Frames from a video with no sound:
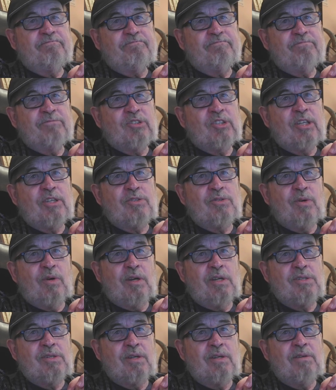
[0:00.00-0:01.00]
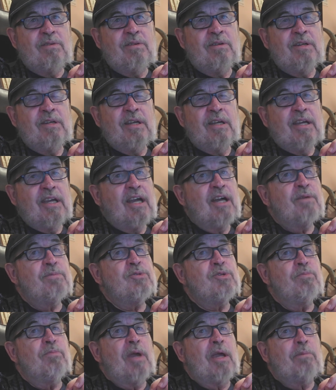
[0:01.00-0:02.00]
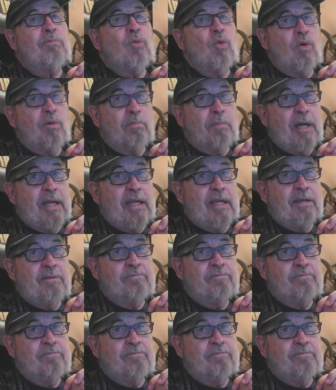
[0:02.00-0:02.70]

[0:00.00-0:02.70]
situation, helps you make more money.